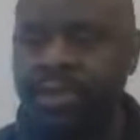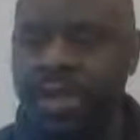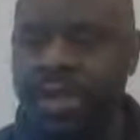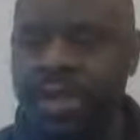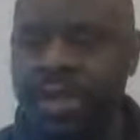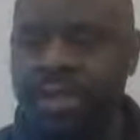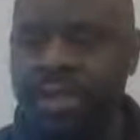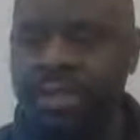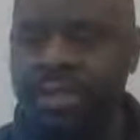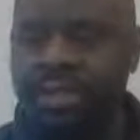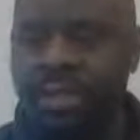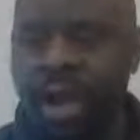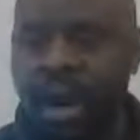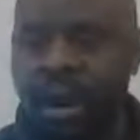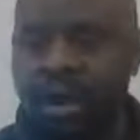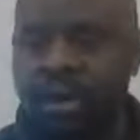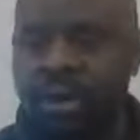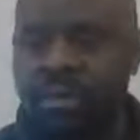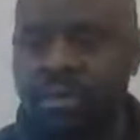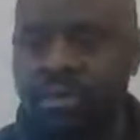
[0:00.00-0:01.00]
you know, I was
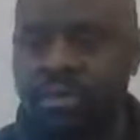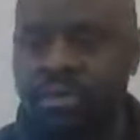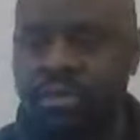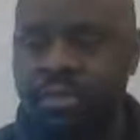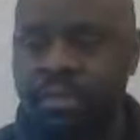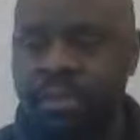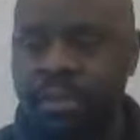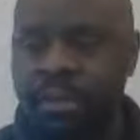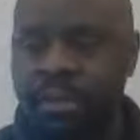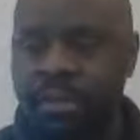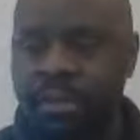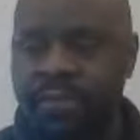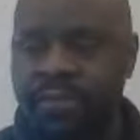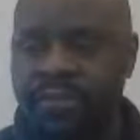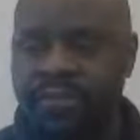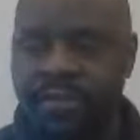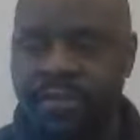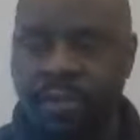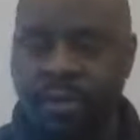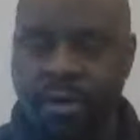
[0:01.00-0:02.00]
reading these
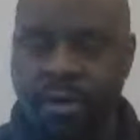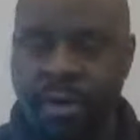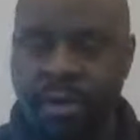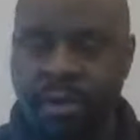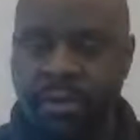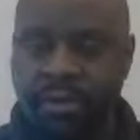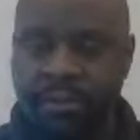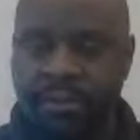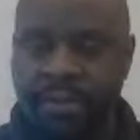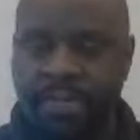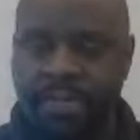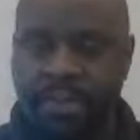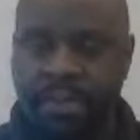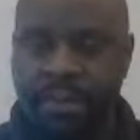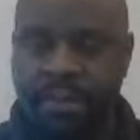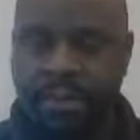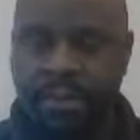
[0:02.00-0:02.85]
articles before,